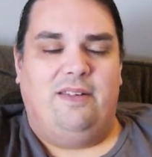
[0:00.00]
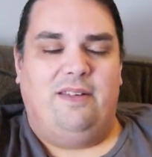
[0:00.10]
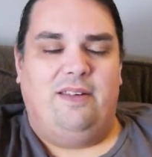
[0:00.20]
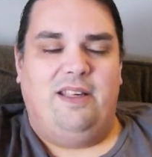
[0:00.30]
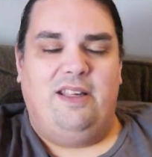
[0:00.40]

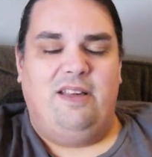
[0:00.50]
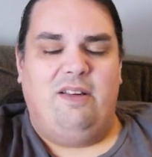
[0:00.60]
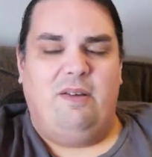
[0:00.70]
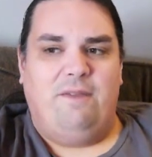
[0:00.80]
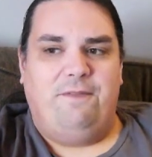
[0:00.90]
It,
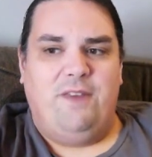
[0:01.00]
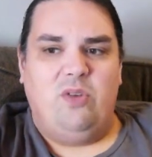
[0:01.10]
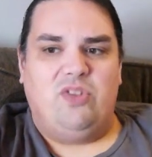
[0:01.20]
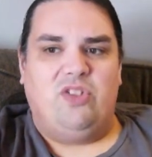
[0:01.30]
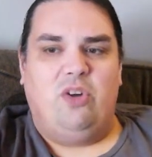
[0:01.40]
it, it
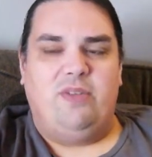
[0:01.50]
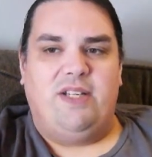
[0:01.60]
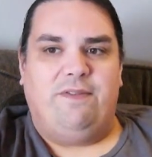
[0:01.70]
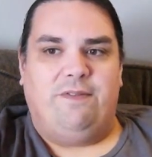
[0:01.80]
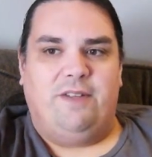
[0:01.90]
feels no
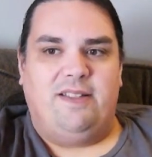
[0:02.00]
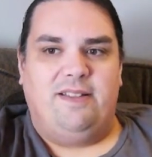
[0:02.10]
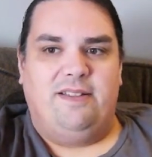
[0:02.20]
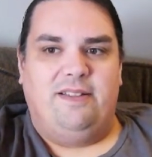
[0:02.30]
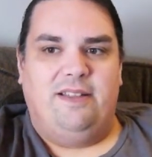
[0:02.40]
different.
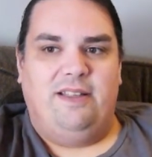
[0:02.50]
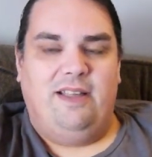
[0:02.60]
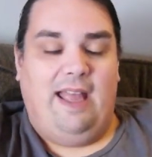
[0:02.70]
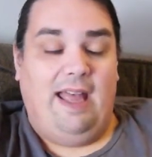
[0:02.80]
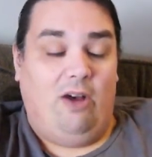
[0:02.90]

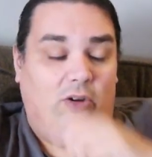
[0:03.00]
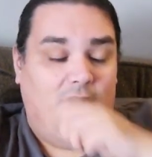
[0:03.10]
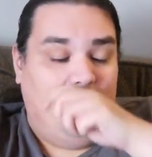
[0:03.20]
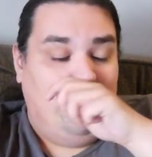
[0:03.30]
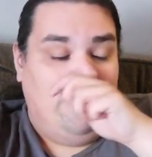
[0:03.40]
Hell,
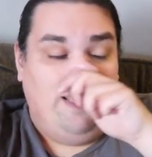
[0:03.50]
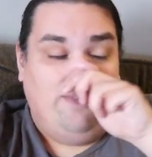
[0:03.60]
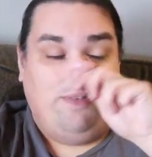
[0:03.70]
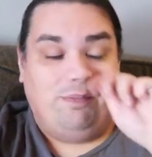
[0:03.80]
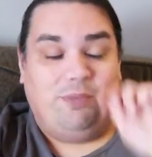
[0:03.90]

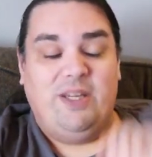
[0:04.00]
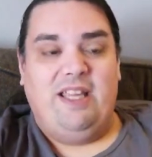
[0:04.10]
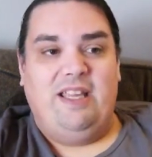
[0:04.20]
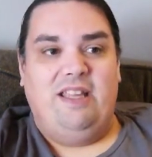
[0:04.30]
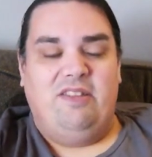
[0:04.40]
even
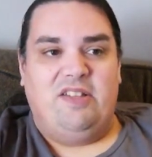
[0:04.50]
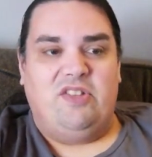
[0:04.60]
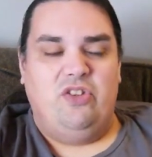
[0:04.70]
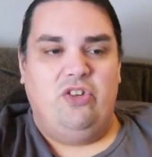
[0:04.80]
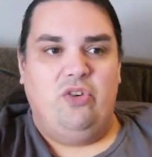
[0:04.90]
bringing in this
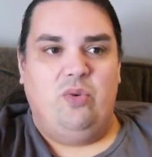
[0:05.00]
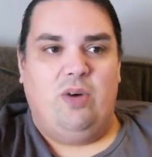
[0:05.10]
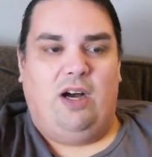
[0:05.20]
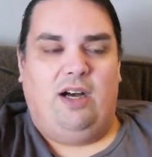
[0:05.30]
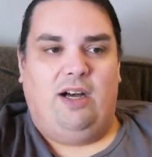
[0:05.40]
new
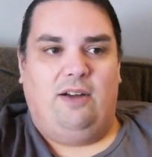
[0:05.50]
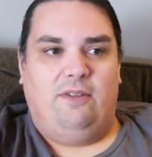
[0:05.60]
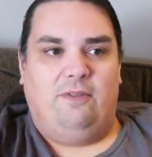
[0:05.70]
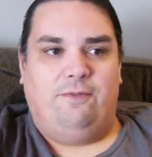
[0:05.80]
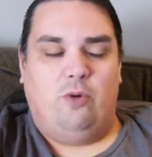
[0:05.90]
uh,
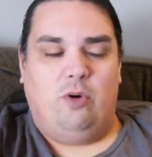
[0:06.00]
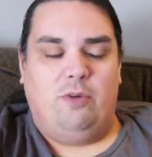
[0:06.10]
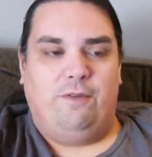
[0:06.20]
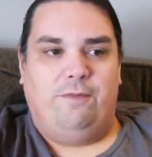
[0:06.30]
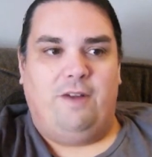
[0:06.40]
former
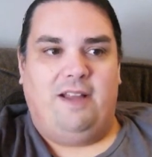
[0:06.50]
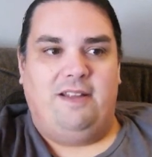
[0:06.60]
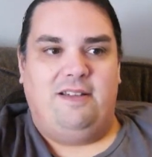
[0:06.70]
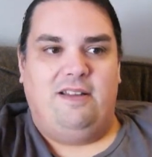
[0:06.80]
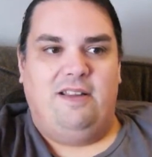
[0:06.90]

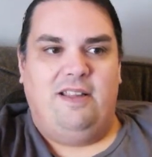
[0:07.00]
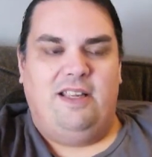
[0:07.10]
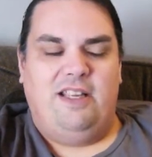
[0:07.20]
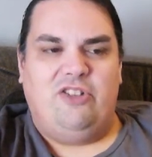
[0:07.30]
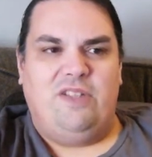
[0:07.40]
friend,
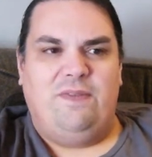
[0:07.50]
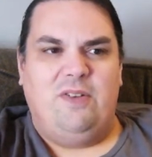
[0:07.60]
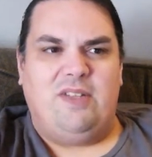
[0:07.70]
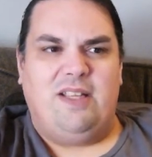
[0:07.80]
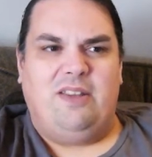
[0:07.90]
it just
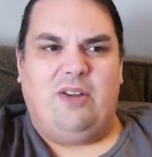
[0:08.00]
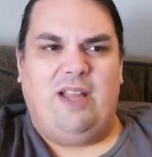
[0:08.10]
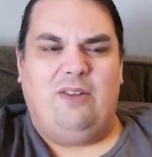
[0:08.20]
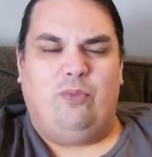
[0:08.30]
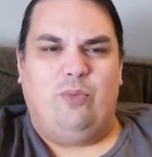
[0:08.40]
feels like they're
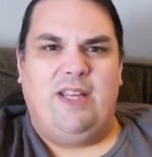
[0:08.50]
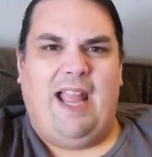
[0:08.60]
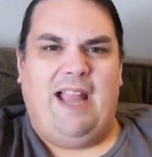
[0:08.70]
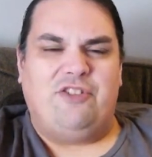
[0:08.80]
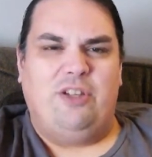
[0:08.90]
kind of
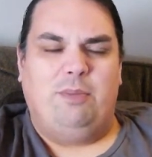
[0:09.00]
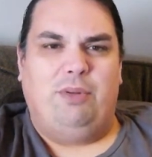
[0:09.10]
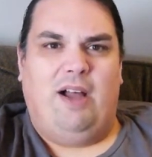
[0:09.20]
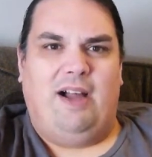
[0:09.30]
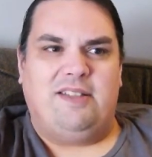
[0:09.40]
rehashing
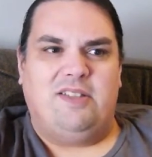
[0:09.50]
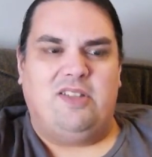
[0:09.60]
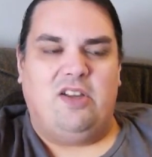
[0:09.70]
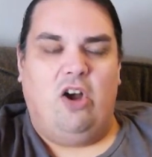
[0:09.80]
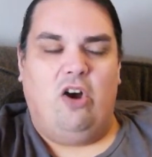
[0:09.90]
plots. It's
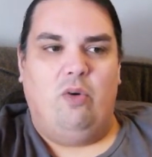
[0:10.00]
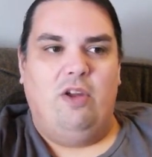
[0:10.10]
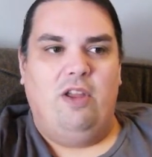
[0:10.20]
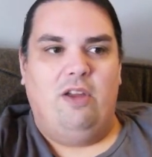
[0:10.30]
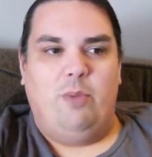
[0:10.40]
like, oh,
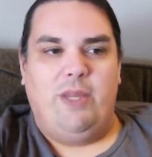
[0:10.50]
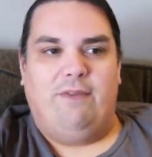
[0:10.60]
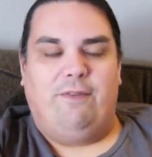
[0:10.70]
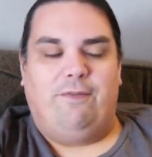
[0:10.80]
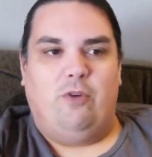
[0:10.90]
we have
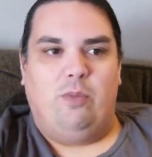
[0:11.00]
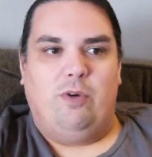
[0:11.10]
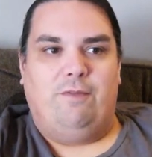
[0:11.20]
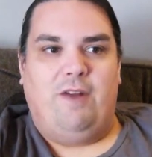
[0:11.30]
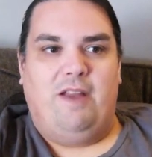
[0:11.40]
a former
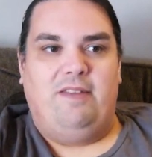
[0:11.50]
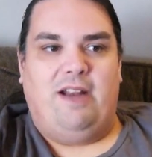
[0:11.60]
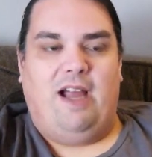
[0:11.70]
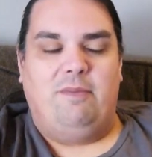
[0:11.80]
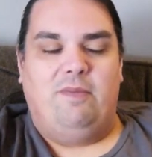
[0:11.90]
friend that
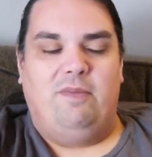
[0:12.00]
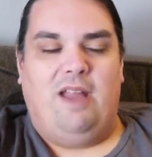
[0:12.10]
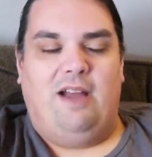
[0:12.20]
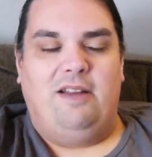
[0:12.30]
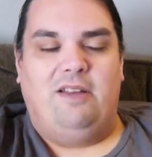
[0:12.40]
I'm
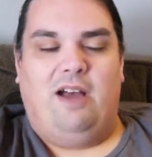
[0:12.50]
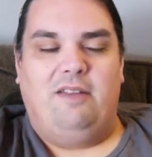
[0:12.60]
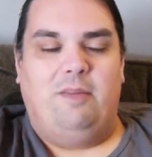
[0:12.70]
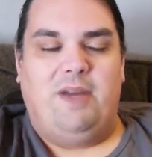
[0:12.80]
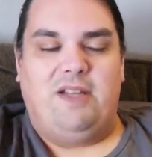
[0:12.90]
not on
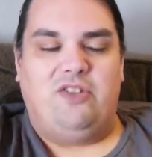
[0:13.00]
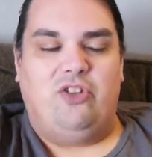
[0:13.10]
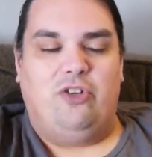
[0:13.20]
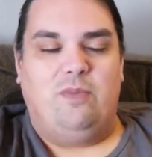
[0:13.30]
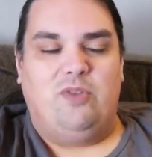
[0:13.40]
the best
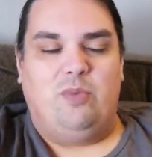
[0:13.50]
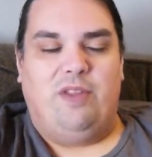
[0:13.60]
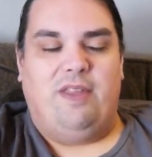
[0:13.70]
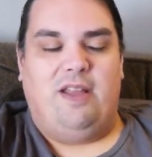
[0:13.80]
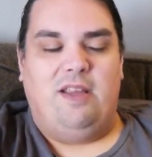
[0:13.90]
terms
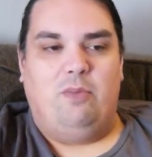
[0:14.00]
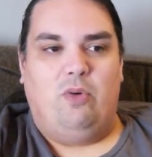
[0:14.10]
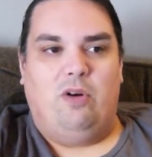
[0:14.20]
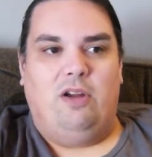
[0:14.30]
with anymore.